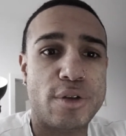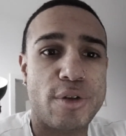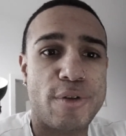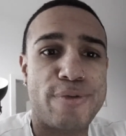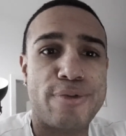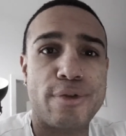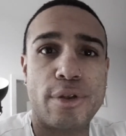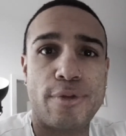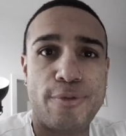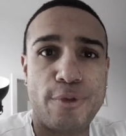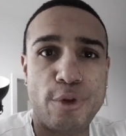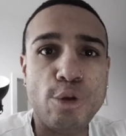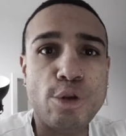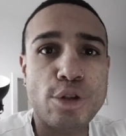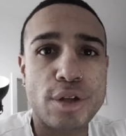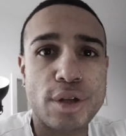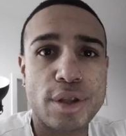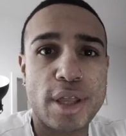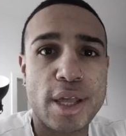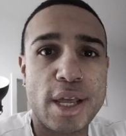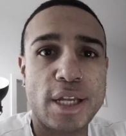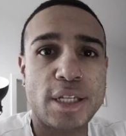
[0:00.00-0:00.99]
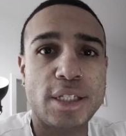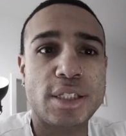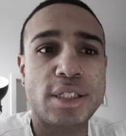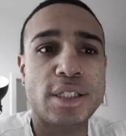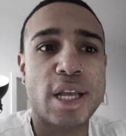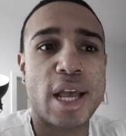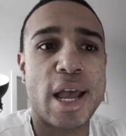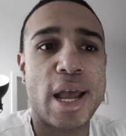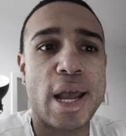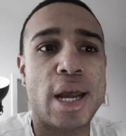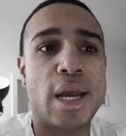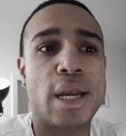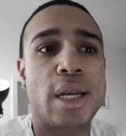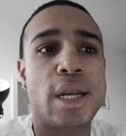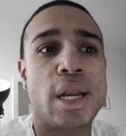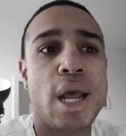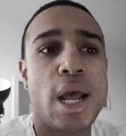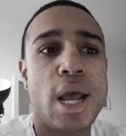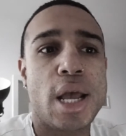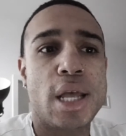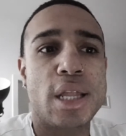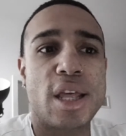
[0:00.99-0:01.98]
for the future things and
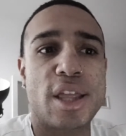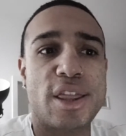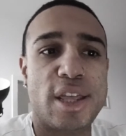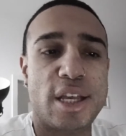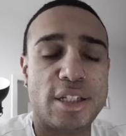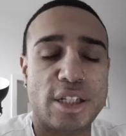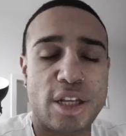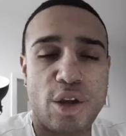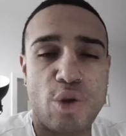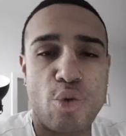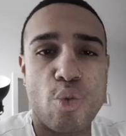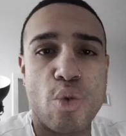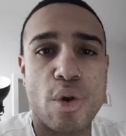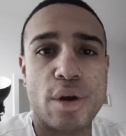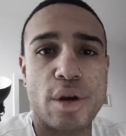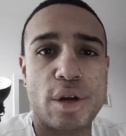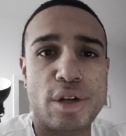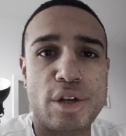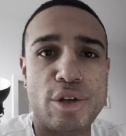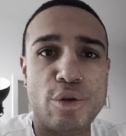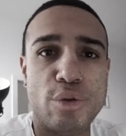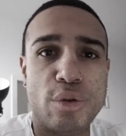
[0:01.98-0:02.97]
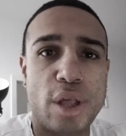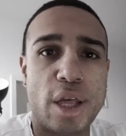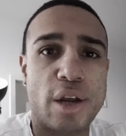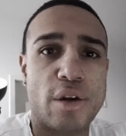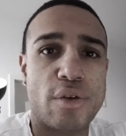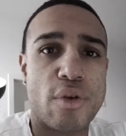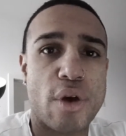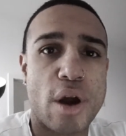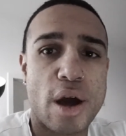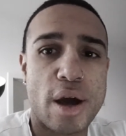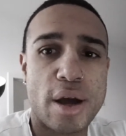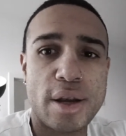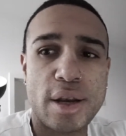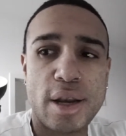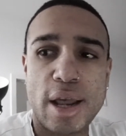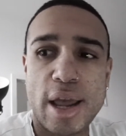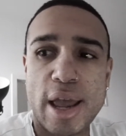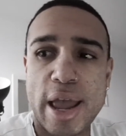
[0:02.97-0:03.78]
the things that you want to do later on